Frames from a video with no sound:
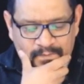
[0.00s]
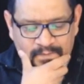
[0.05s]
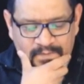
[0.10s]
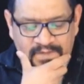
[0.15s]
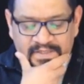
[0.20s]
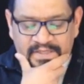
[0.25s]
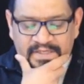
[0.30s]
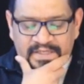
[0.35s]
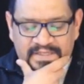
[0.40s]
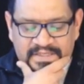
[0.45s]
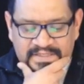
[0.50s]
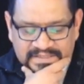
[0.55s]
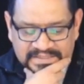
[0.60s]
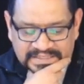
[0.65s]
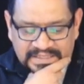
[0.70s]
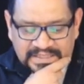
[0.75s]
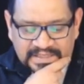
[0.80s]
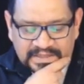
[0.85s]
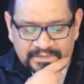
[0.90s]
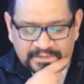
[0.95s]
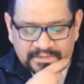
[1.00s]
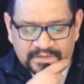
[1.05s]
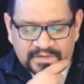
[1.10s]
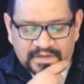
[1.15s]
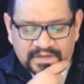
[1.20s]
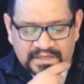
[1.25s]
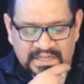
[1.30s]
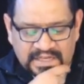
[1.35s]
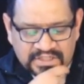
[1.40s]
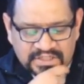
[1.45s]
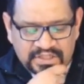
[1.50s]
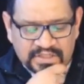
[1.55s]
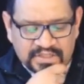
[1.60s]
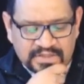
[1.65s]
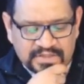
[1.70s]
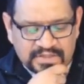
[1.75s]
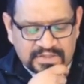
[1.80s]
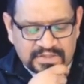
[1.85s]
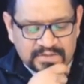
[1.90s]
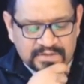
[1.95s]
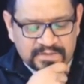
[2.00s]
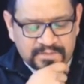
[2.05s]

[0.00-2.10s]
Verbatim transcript: It's going to deceive the nations.